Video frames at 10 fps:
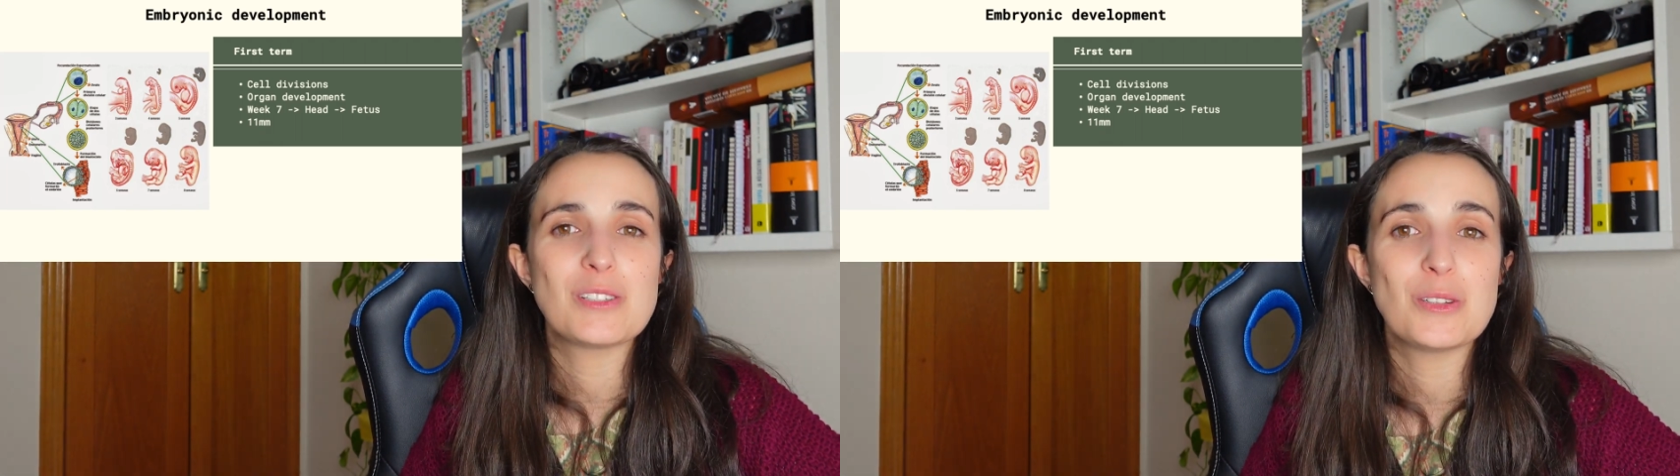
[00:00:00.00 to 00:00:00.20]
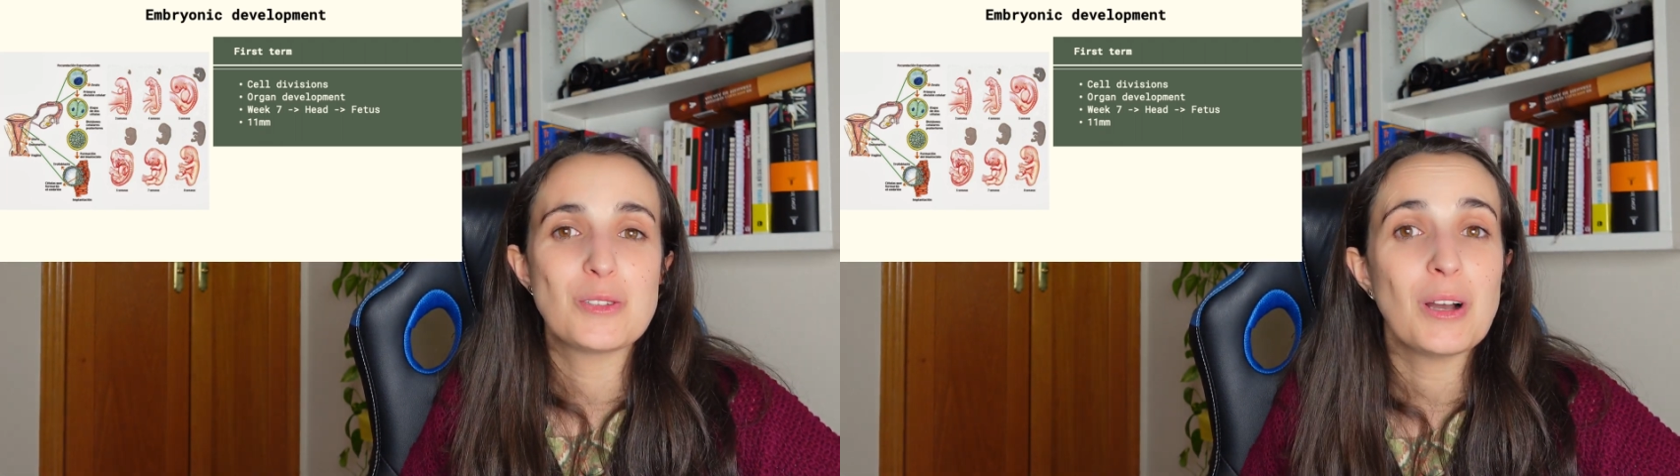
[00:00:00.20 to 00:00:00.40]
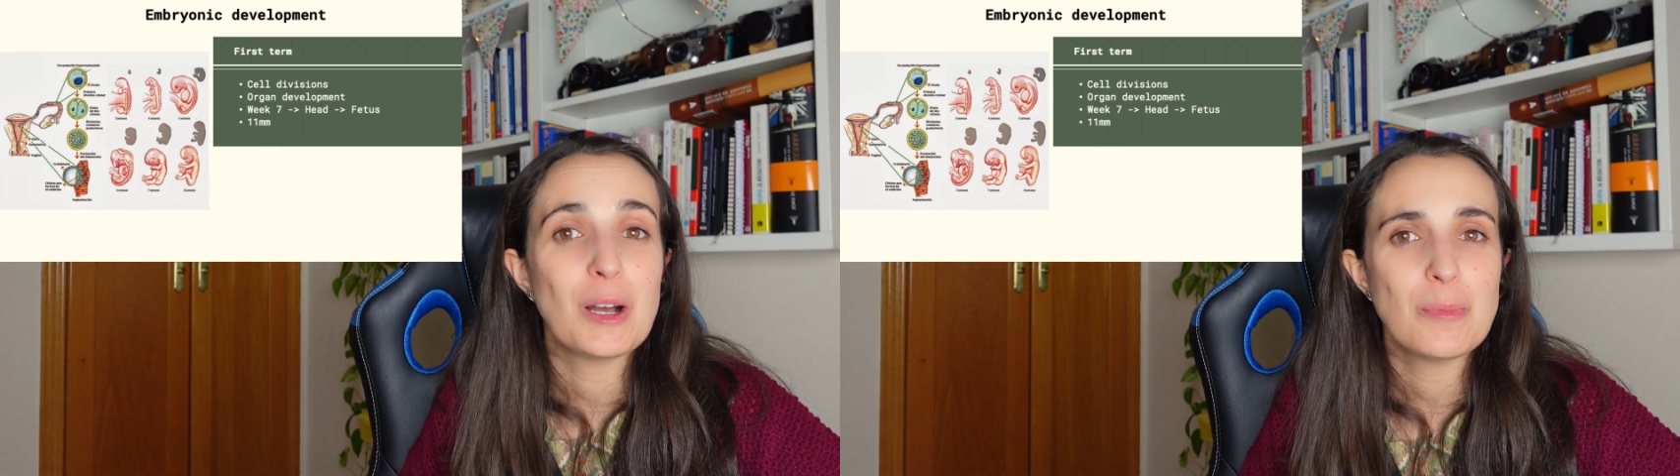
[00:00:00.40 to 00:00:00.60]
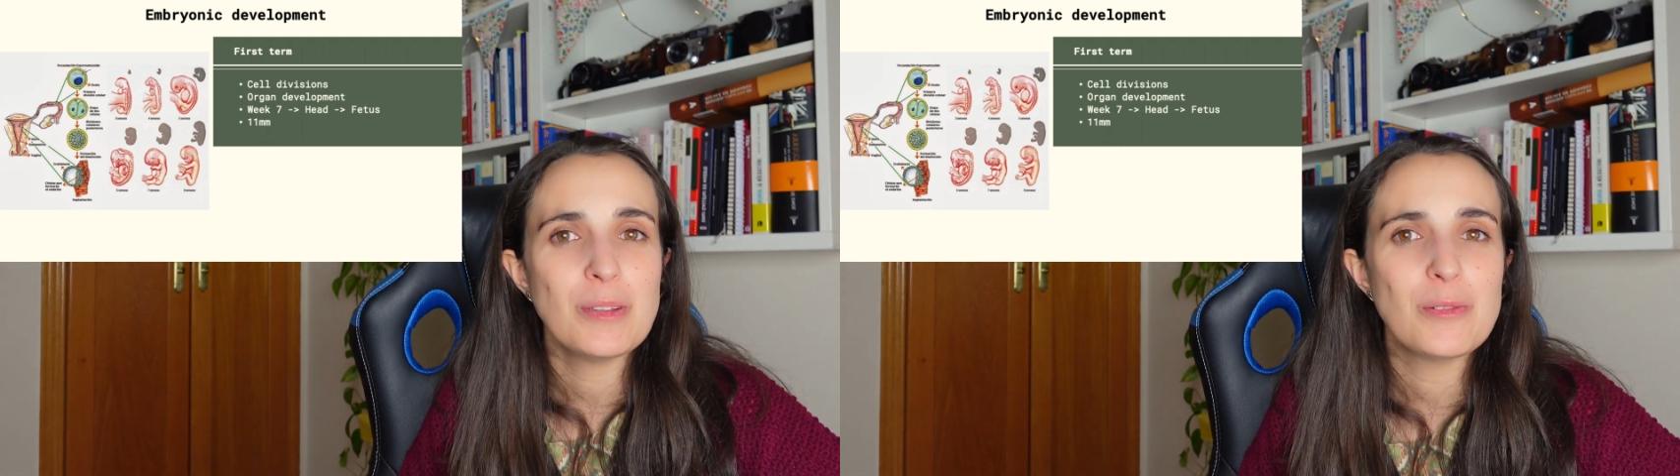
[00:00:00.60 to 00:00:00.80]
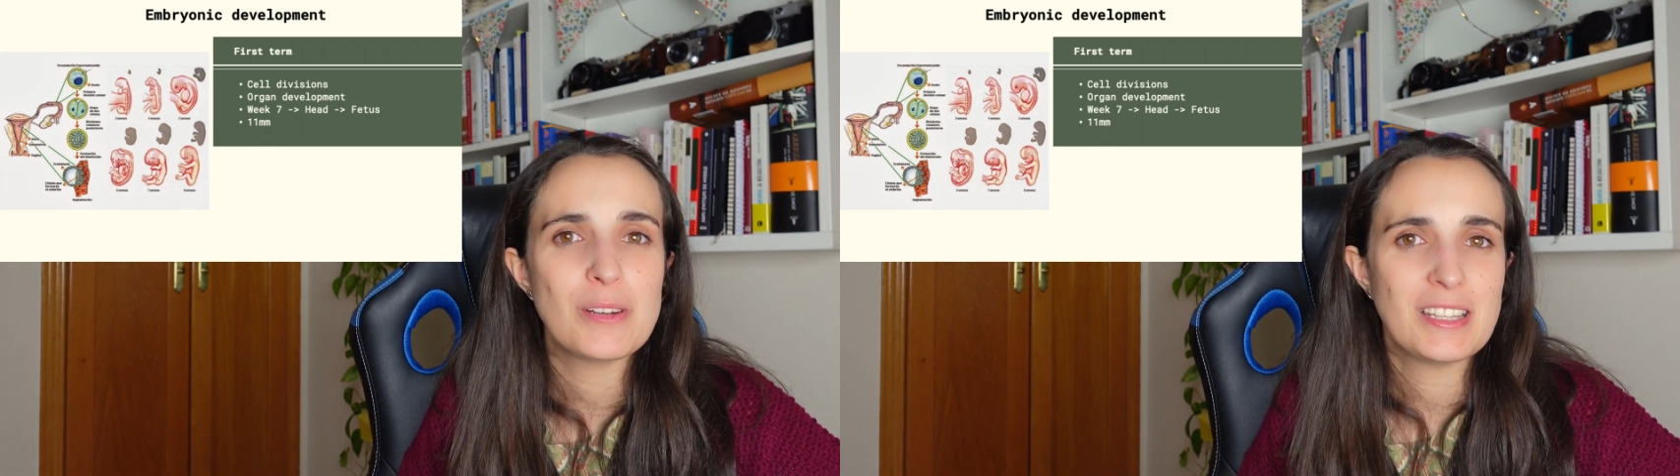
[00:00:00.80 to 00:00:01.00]
going to happen
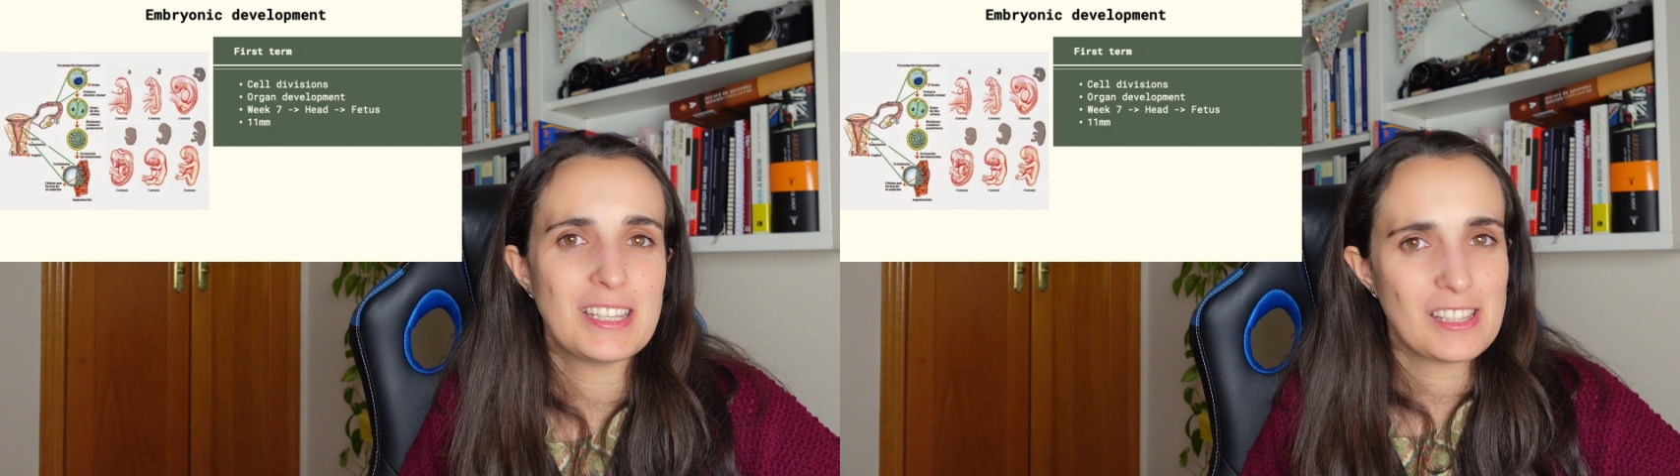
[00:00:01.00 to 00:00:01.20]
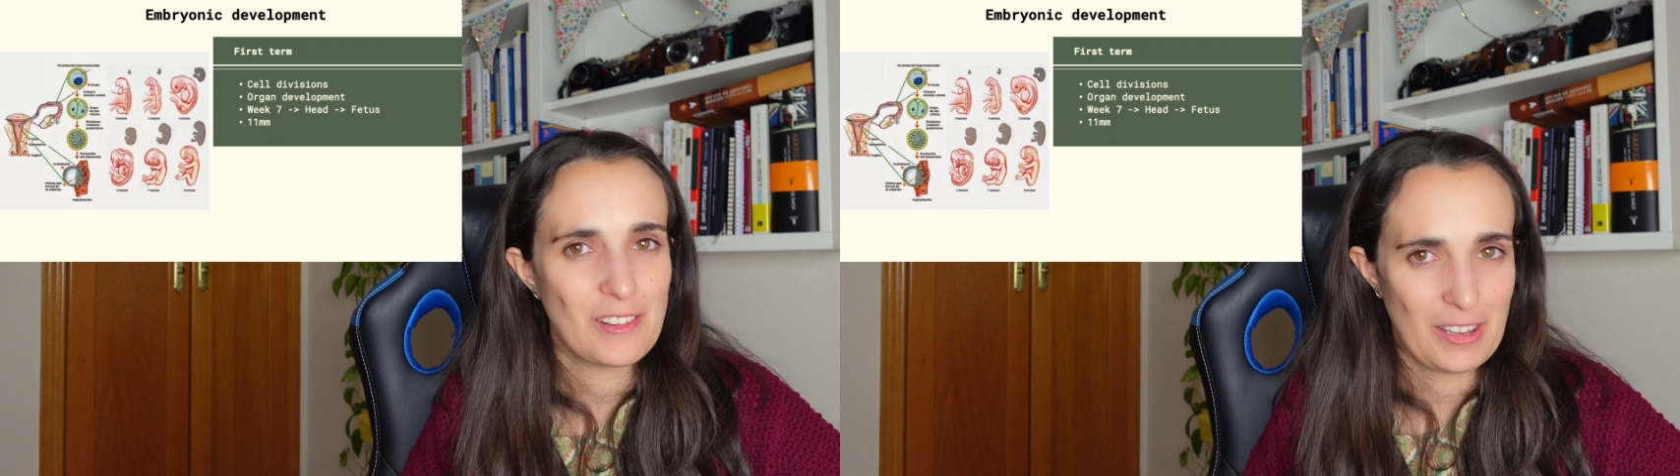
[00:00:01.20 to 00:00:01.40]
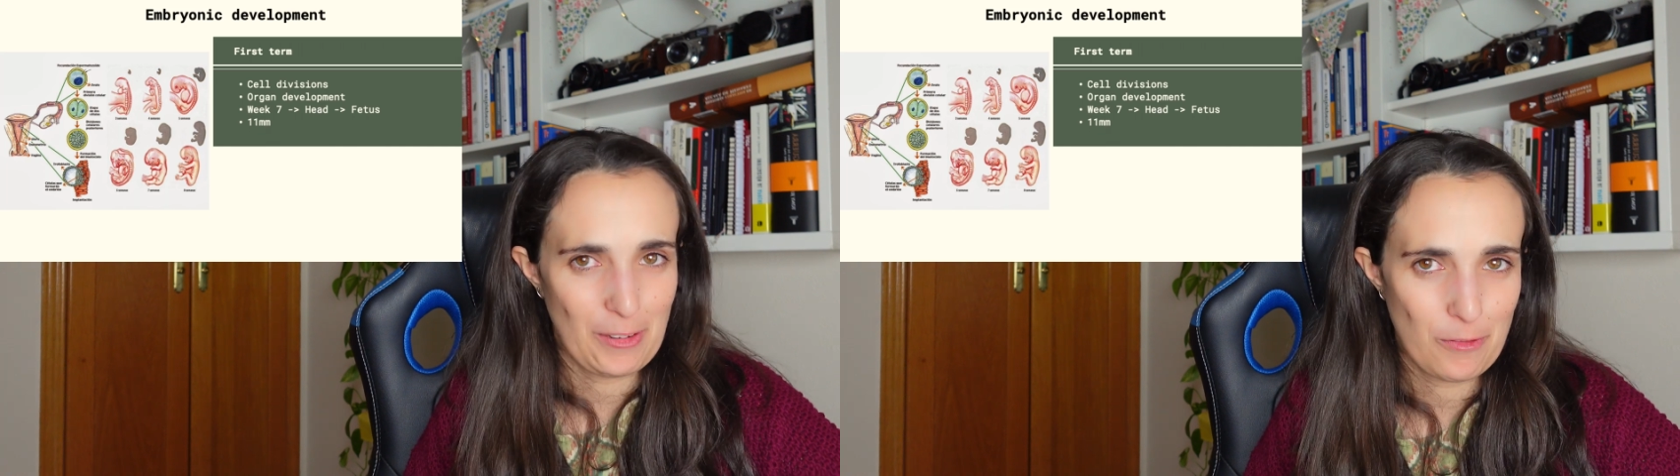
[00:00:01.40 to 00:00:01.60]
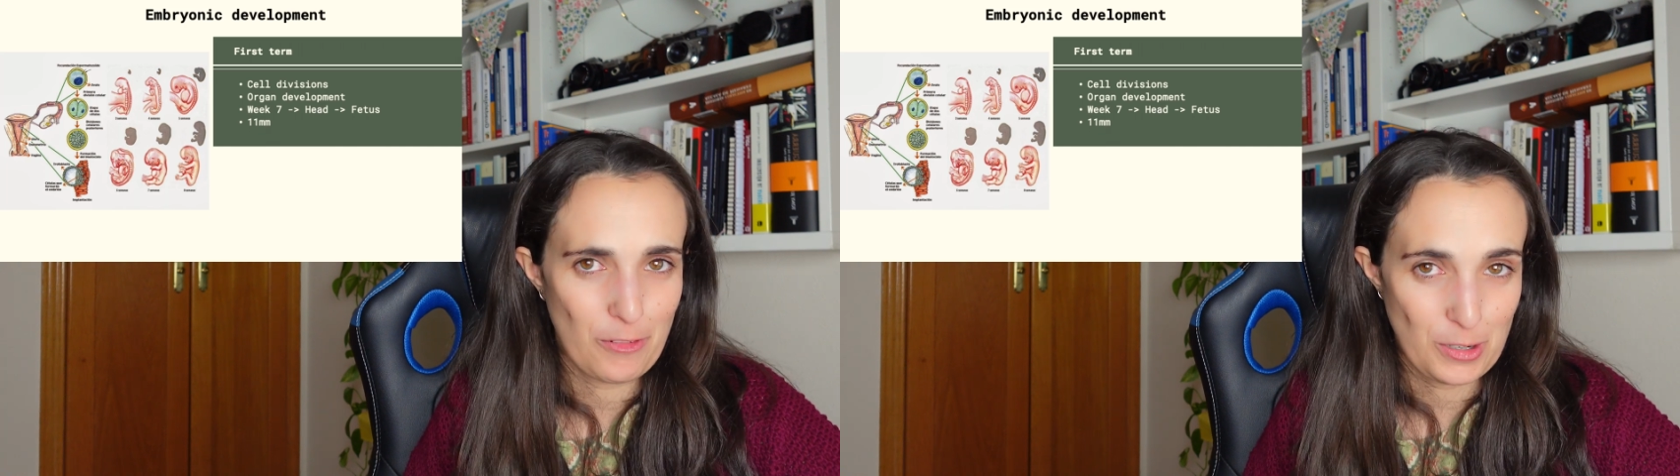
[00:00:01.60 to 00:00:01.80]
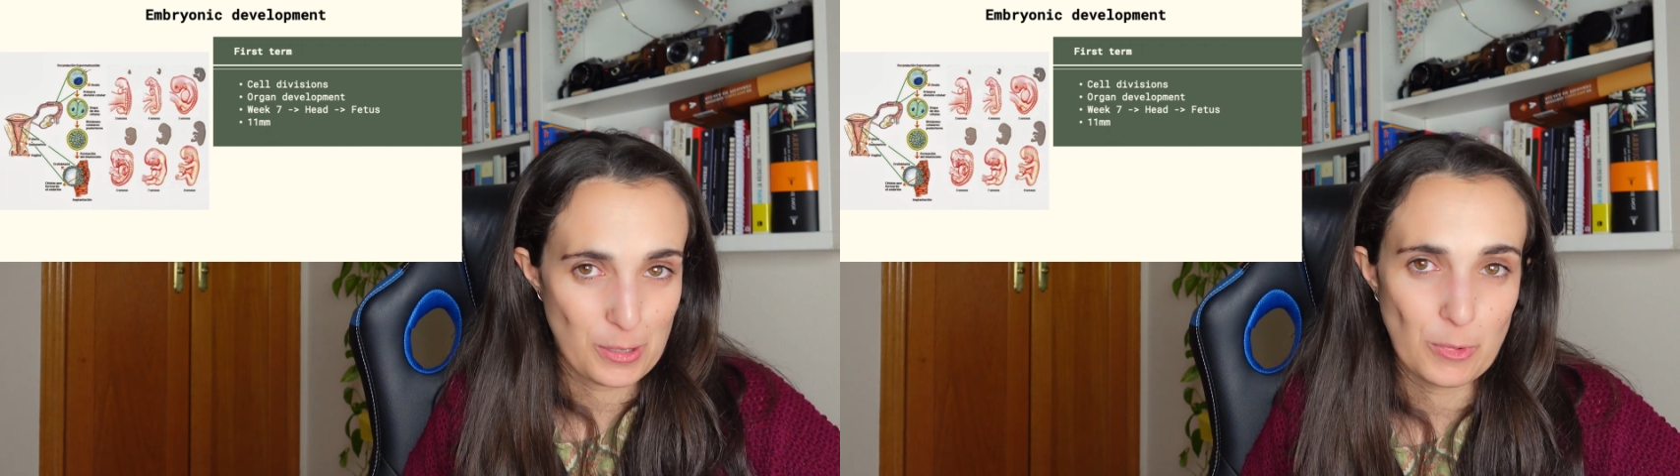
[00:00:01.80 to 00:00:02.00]
during these 3
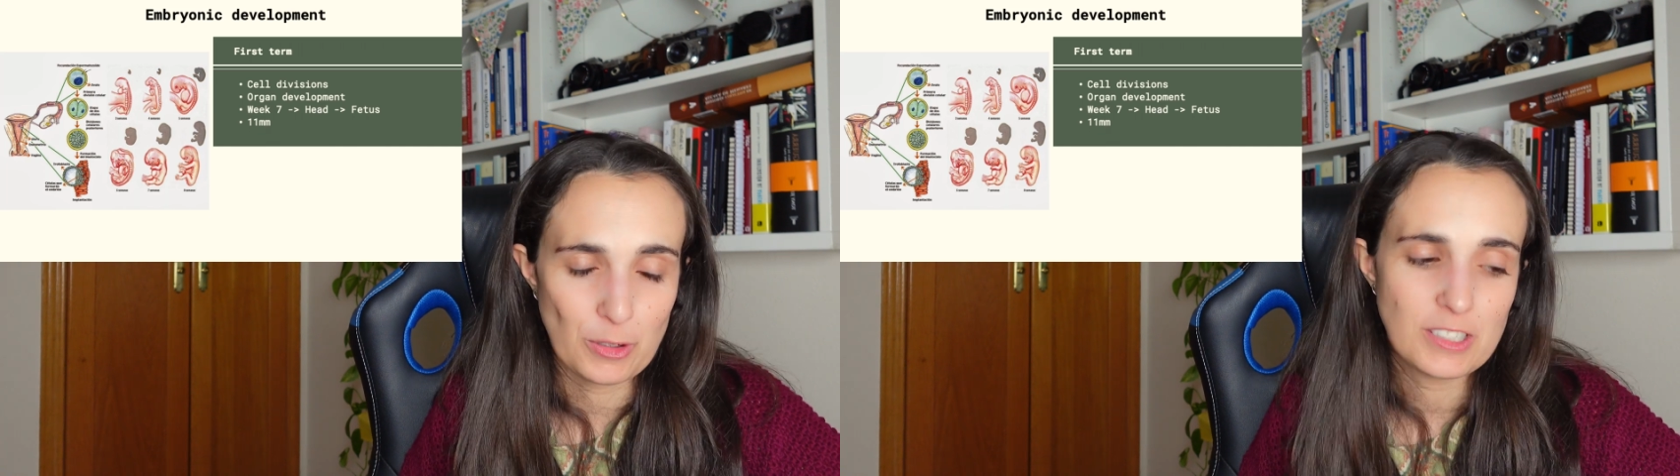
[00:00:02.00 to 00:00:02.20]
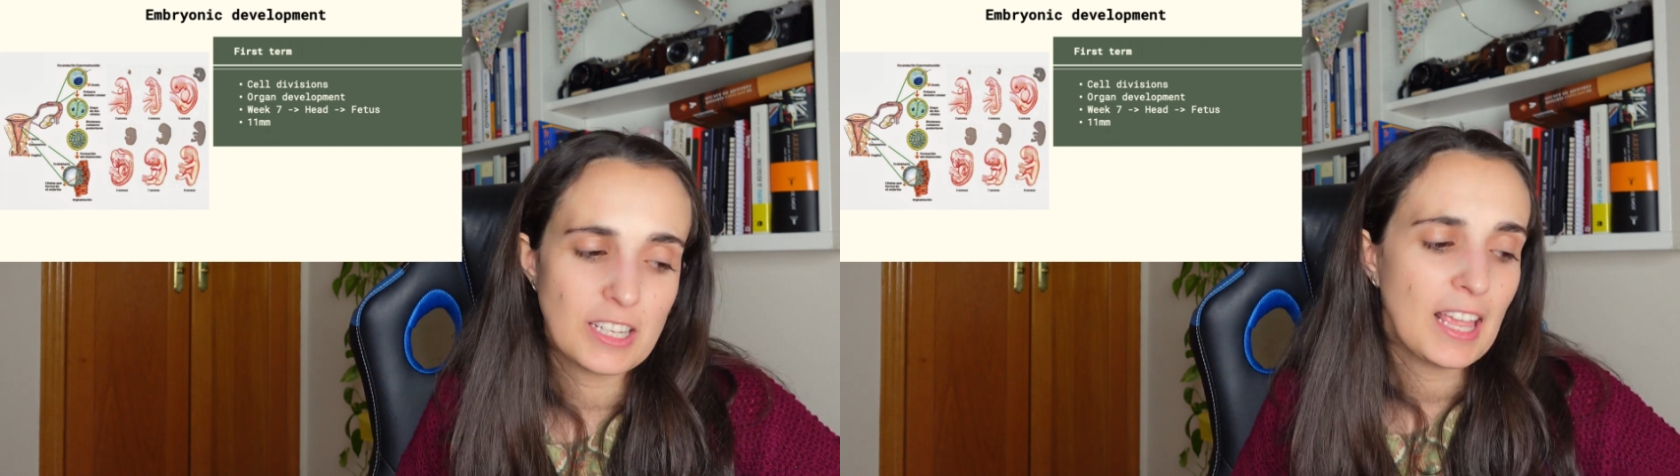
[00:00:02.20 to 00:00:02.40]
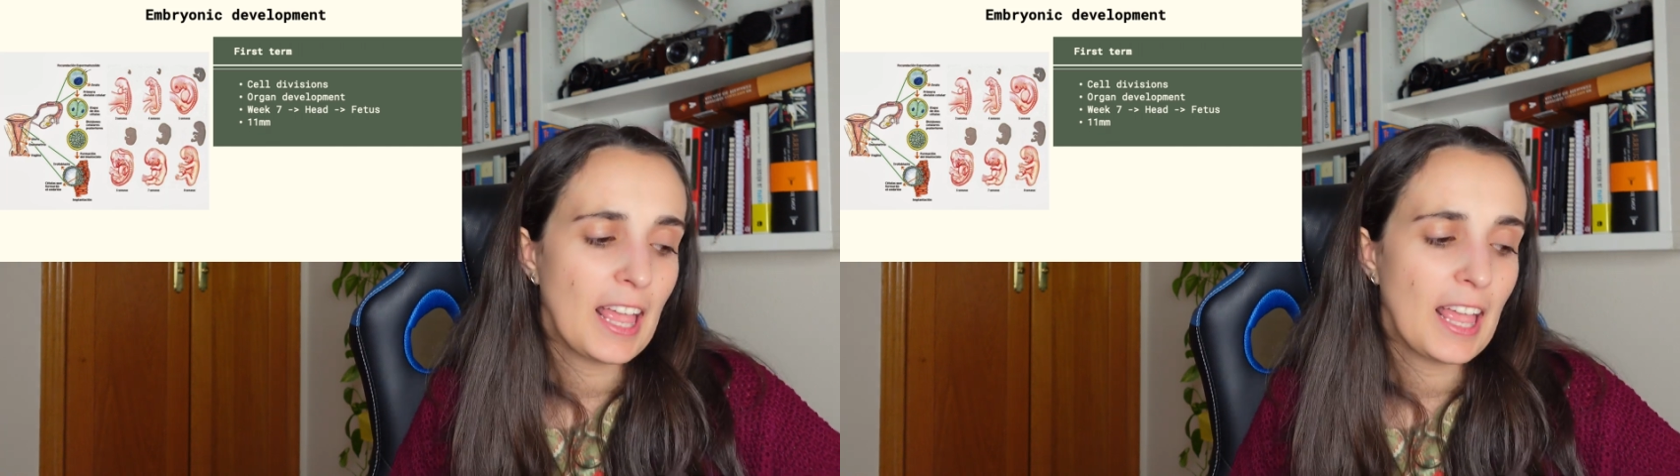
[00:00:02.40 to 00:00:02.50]
first months.